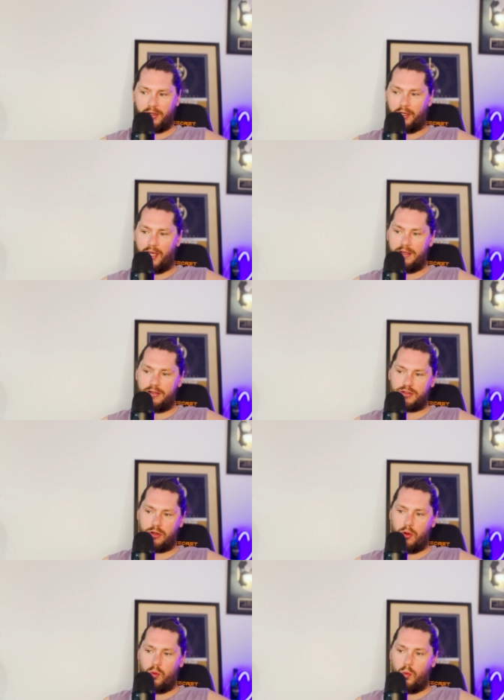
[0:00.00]
Okay,
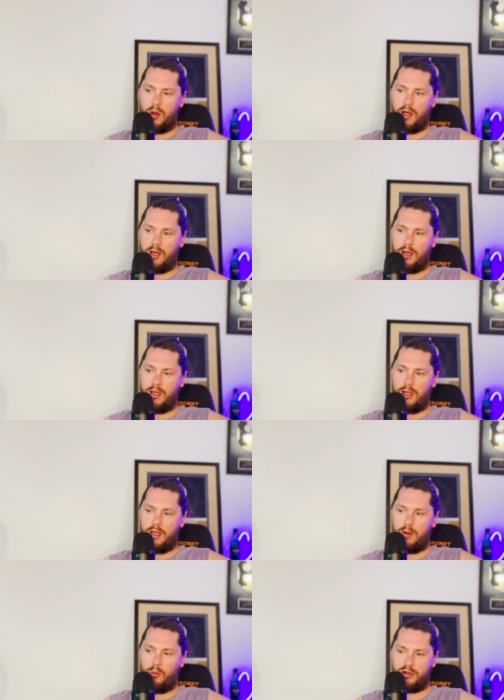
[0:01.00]
so uh,
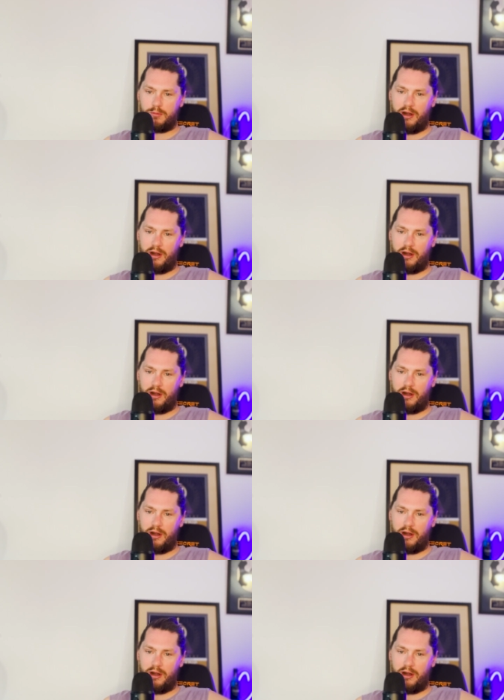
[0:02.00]
wanted to